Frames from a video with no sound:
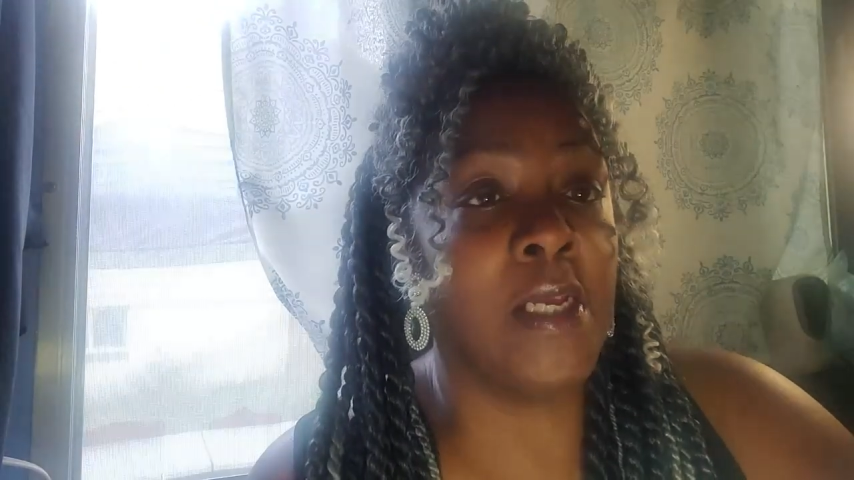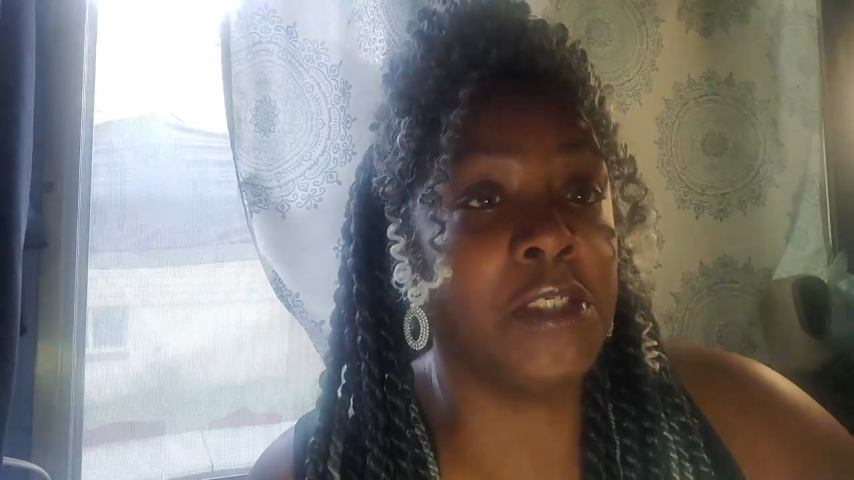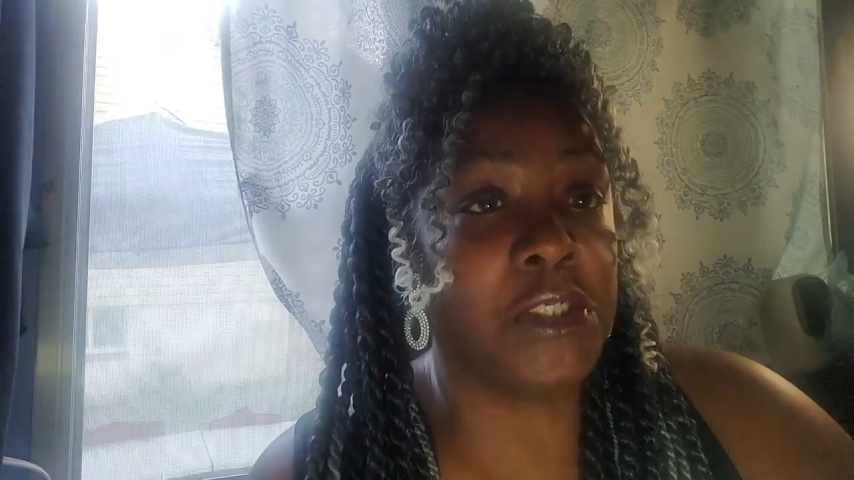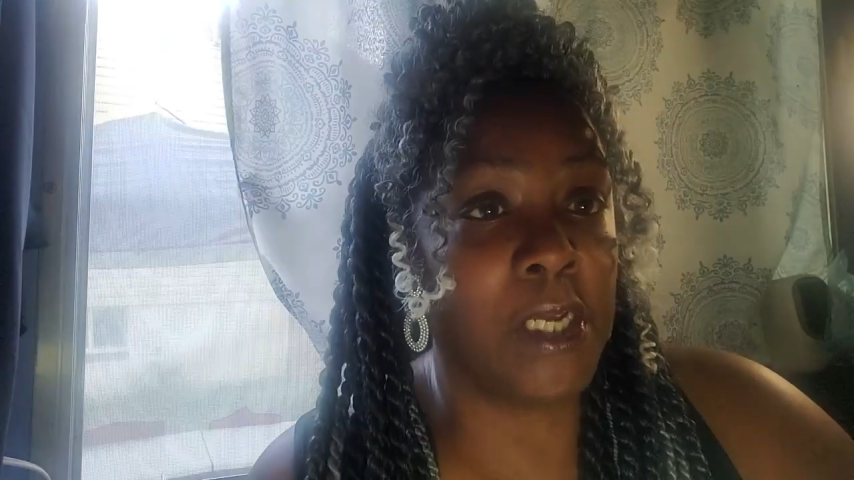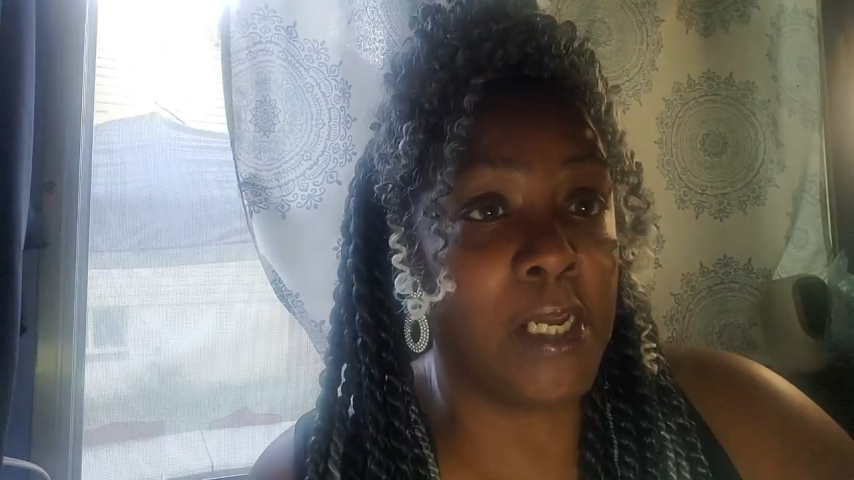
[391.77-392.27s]

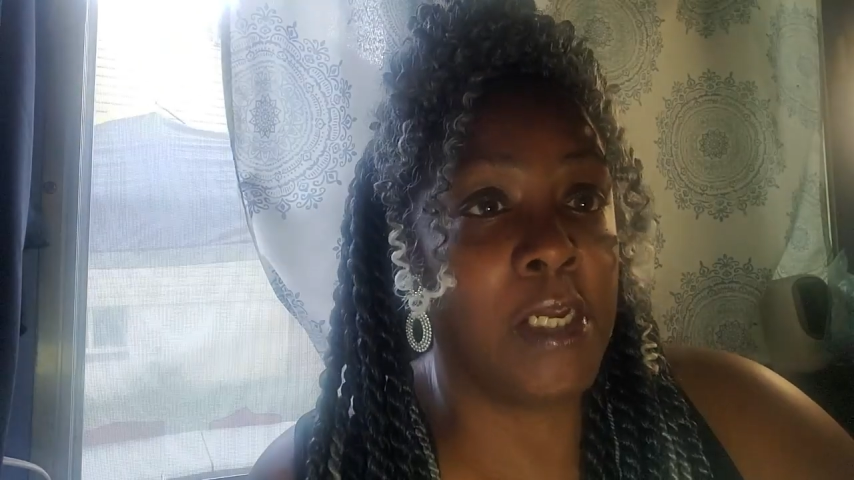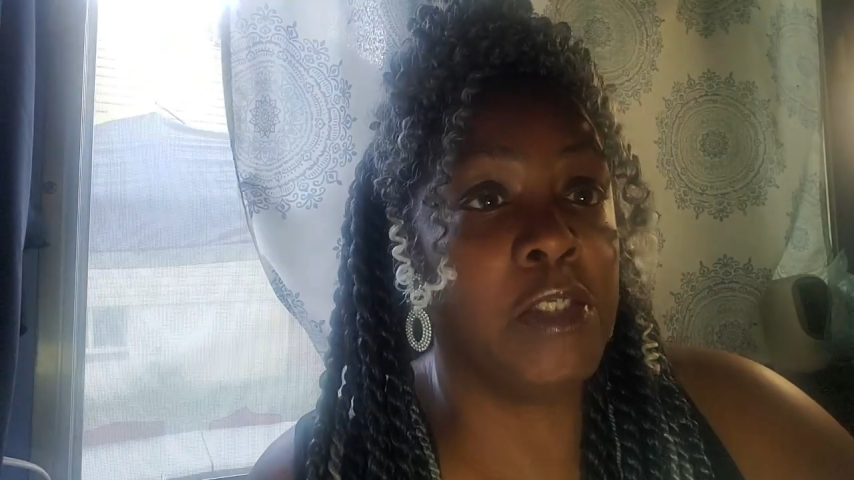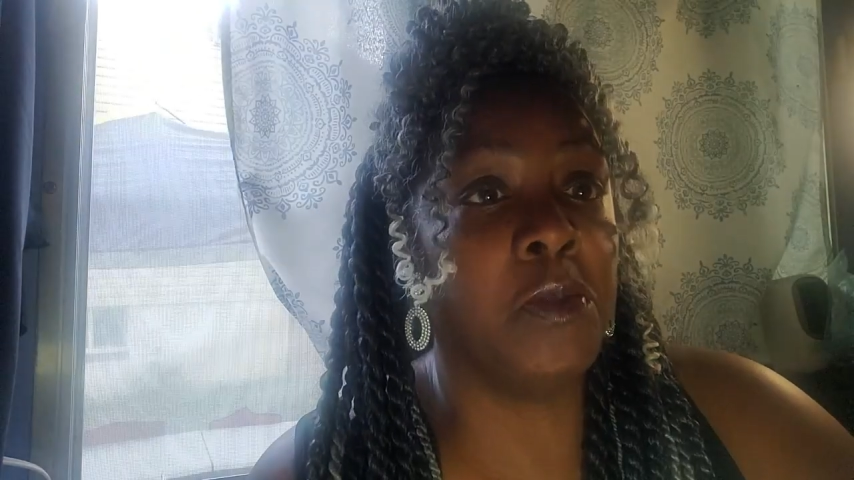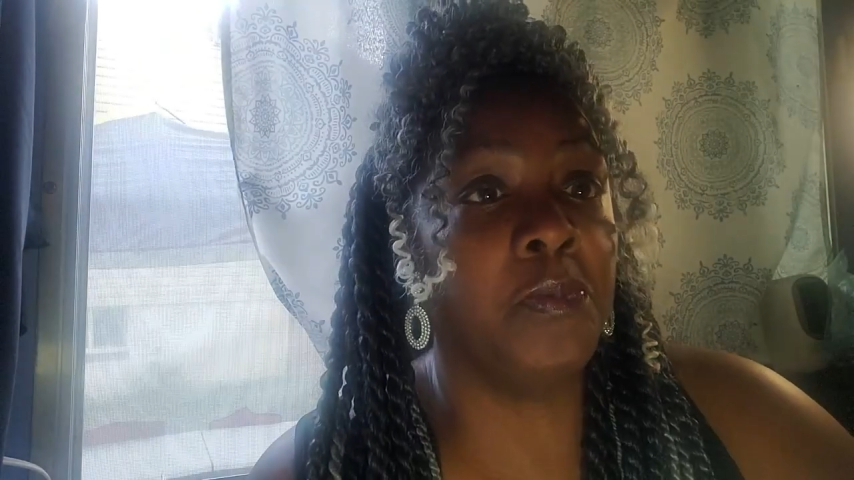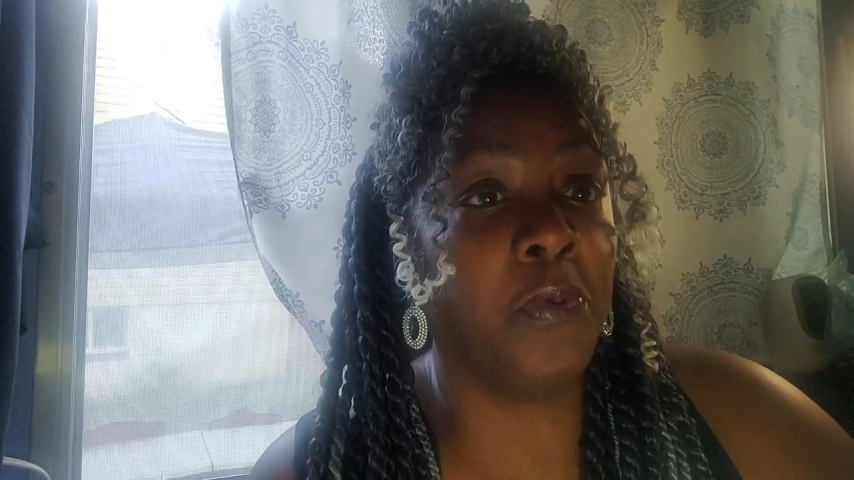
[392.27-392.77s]

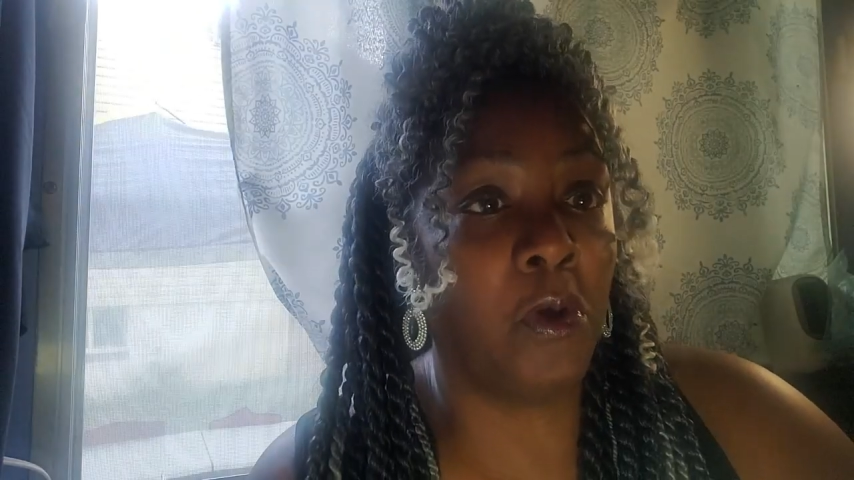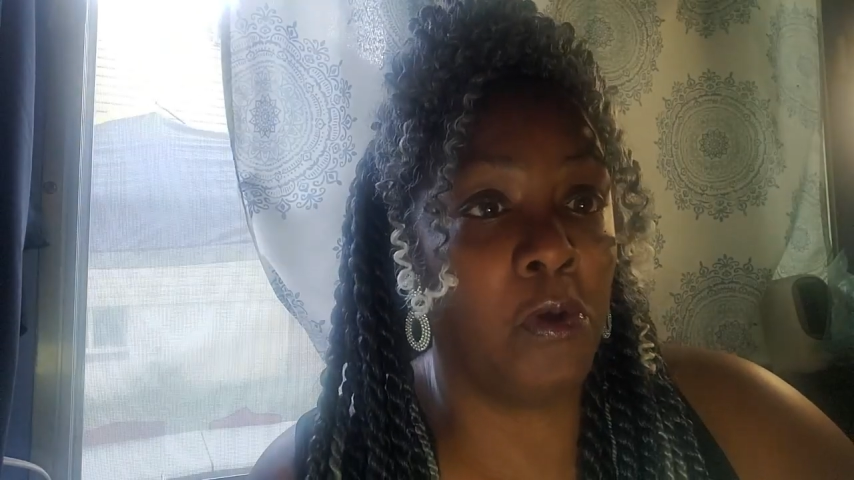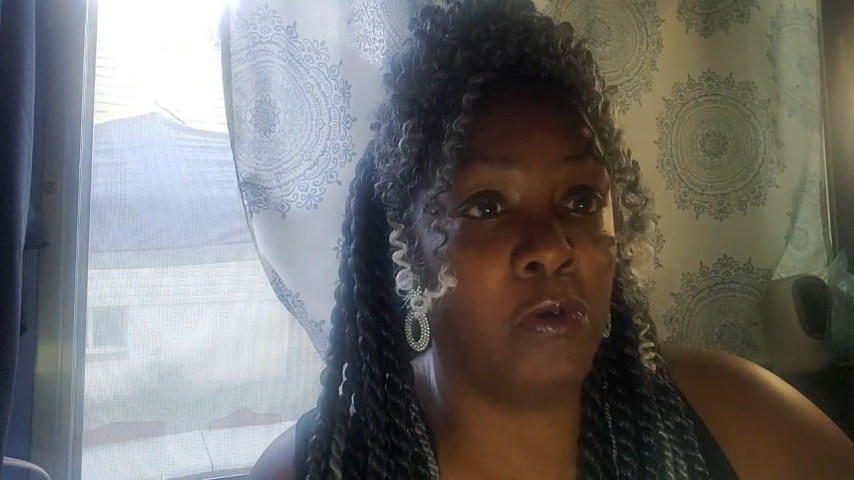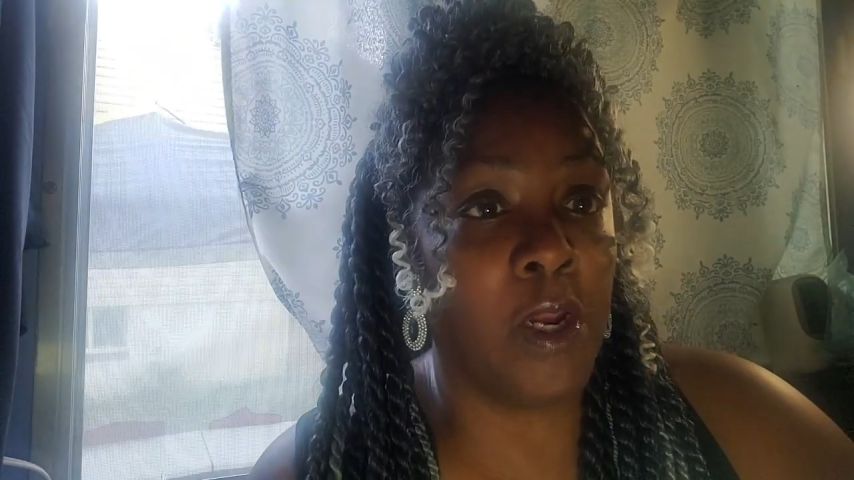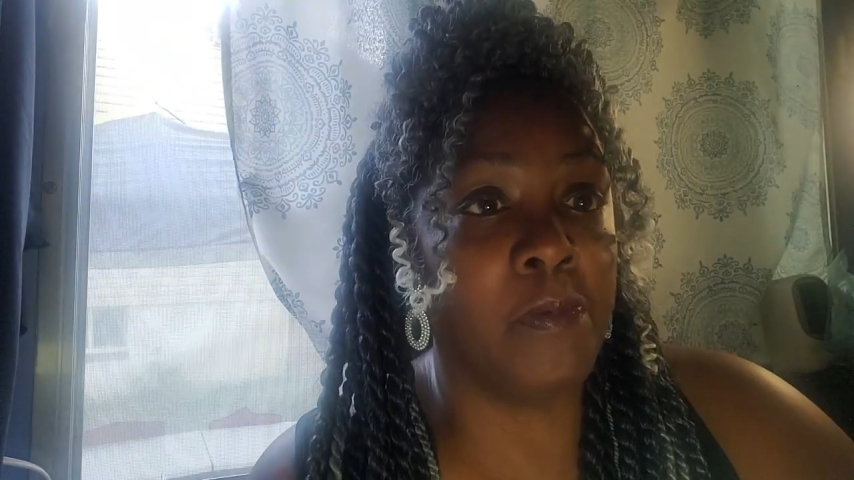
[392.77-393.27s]
exchange
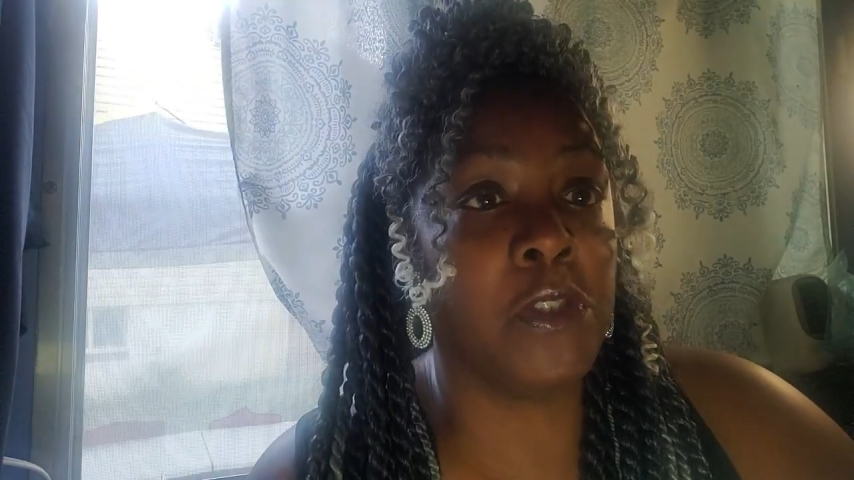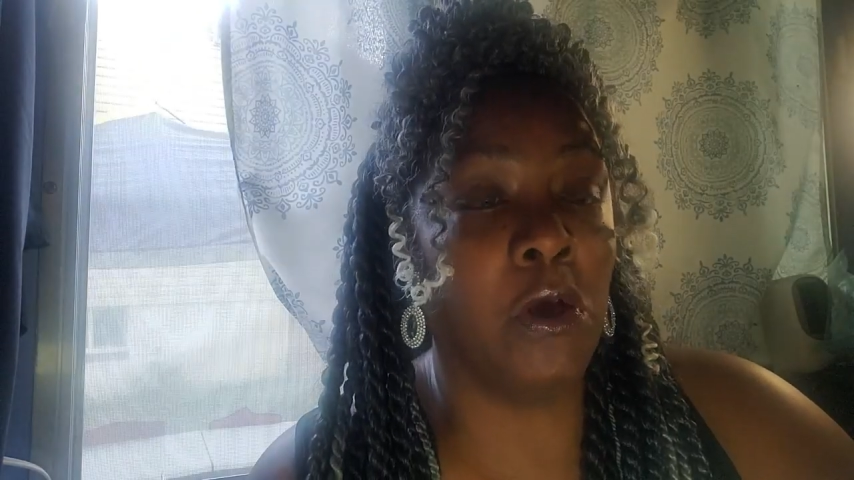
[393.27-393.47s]
programs,